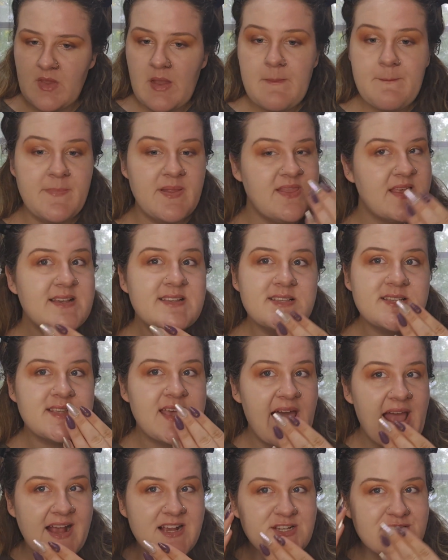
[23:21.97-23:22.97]
But this is
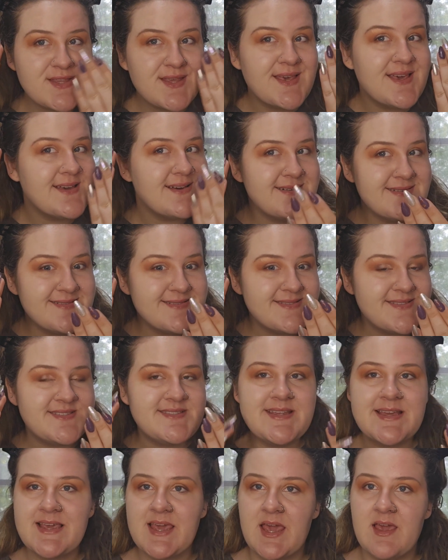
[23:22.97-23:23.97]
actually
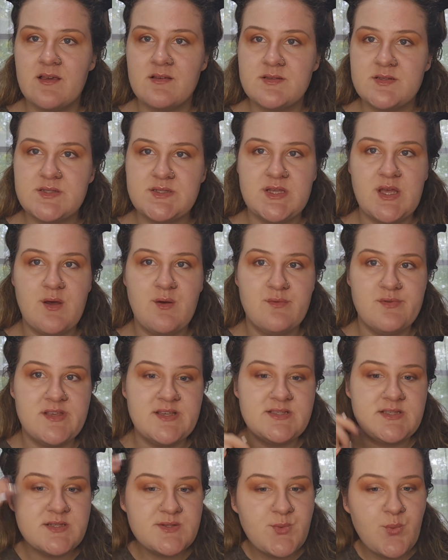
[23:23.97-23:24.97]
sticking. So
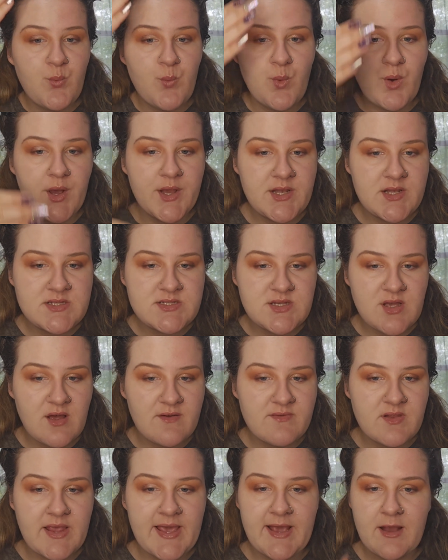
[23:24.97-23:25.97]
this is one
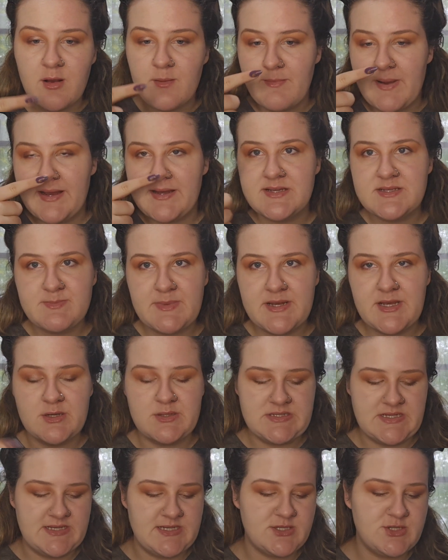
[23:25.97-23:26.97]
soft layer minus my
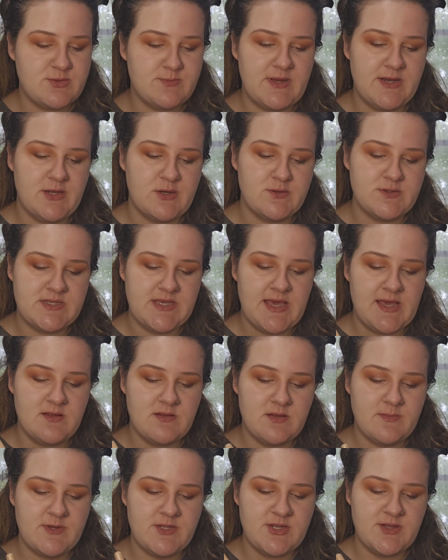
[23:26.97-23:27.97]
nose. I didn't do my nose yet.
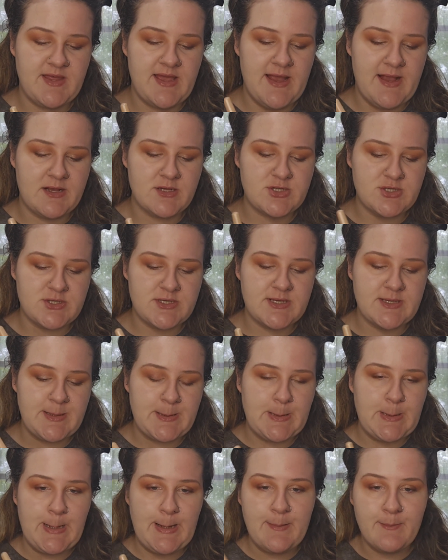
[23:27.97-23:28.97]
Let me do that actually.
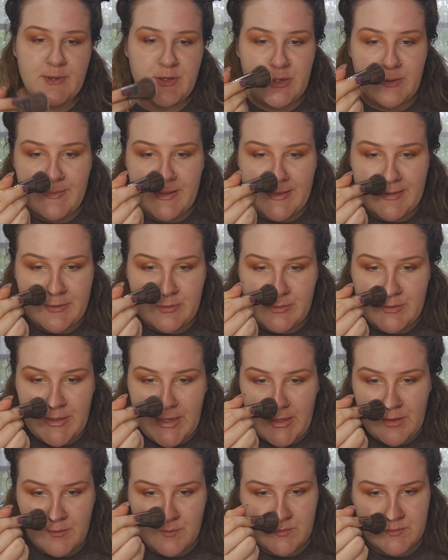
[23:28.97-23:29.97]
Let me do my little
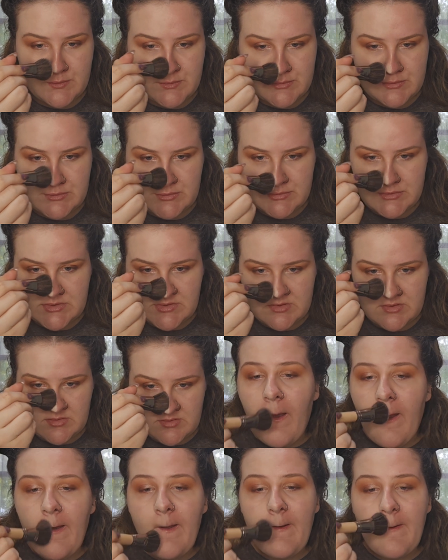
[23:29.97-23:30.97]
nose.
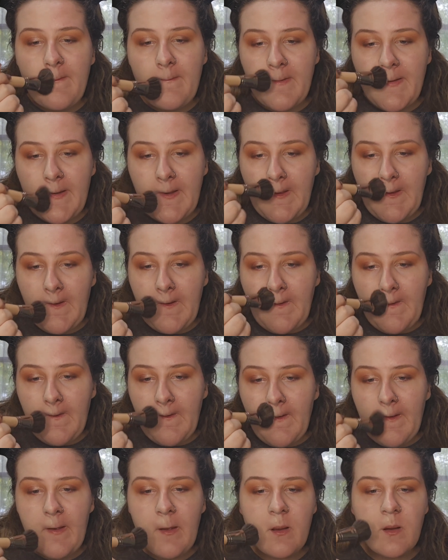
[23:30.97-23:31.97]
Let me
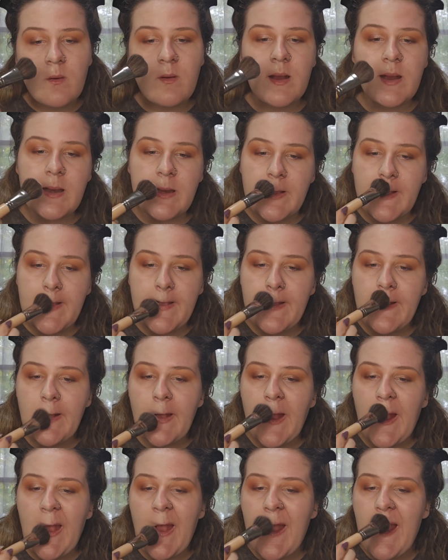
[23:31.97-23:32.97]
do right in
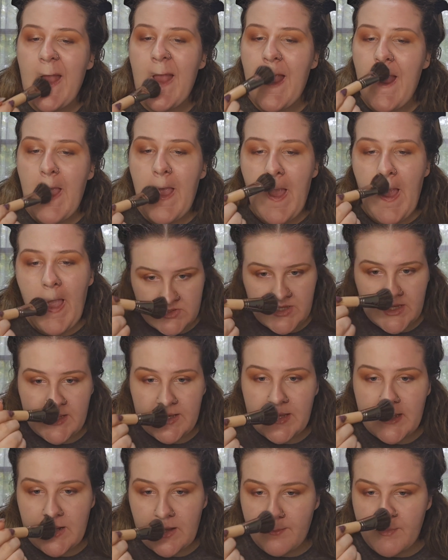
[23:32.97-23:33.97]
here.
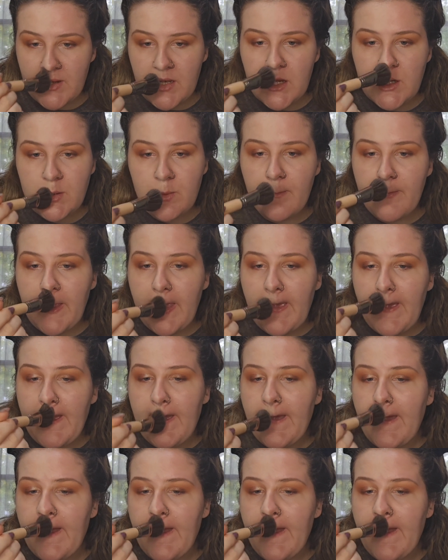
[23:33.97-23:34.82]
Take it up a little bit.